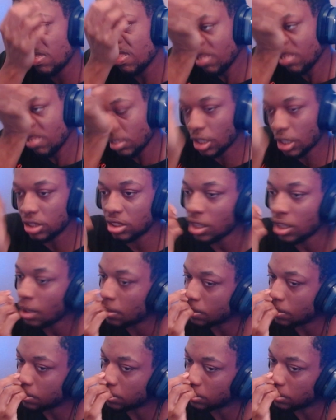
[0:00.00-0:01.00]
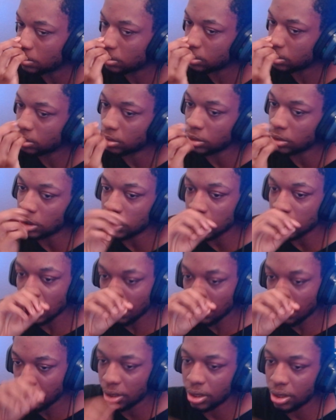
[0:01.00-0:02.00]
The song, the song,
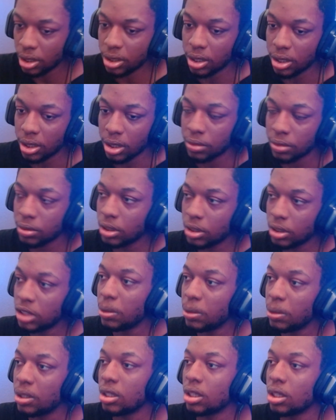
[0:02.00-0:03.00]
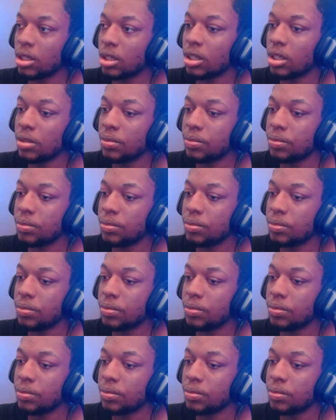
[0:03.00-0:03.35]
pretty good though. Pretty good though.